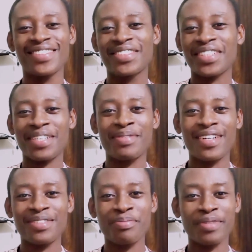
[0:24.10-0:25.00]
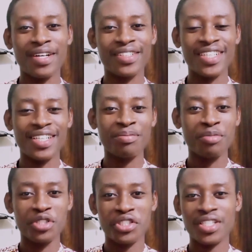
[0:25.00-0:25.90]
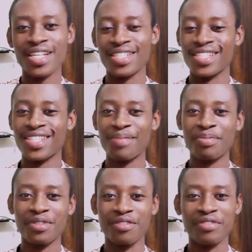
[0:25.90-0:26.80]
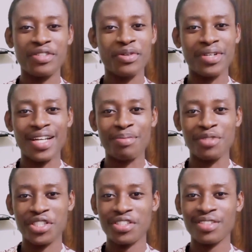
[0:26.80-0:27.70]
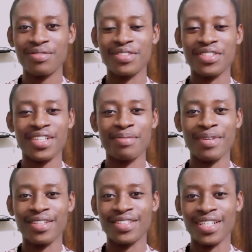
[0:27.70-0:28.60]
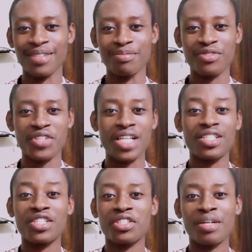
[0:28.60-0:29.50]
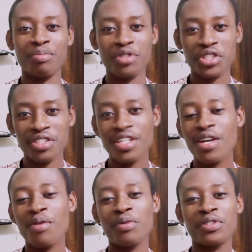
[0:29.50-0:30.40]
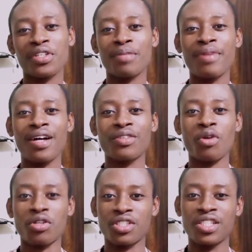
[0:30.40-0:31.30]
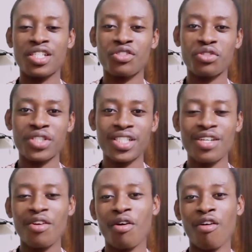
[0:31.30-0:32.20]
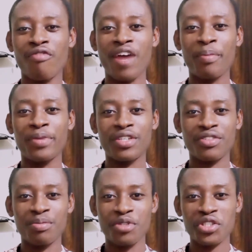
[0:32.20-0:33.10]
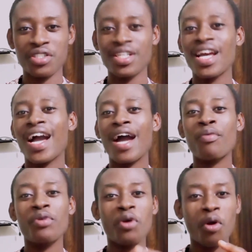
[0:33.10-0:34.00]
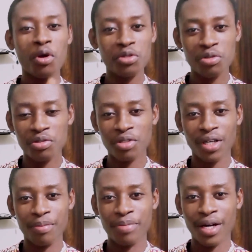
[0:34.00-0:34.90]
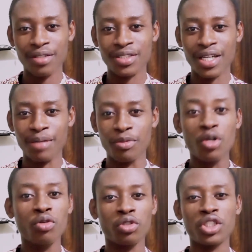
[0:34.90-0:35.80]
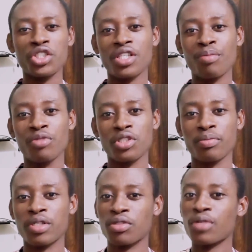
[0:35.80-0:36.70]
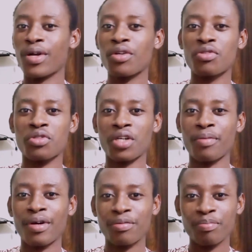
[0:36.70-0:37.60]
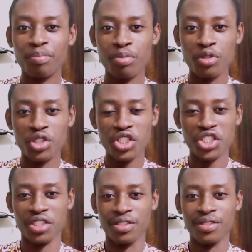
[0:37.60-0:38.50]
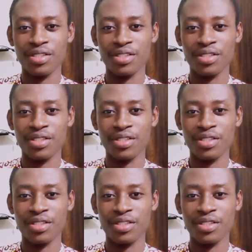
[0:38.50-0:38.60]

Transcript: Talk about Brownian motion, that's example of irregular motion. We talk about translational motion. We talk about oscillatory or vibratory motion, and we will also talk about rotational motion. But today we're going to talk about position.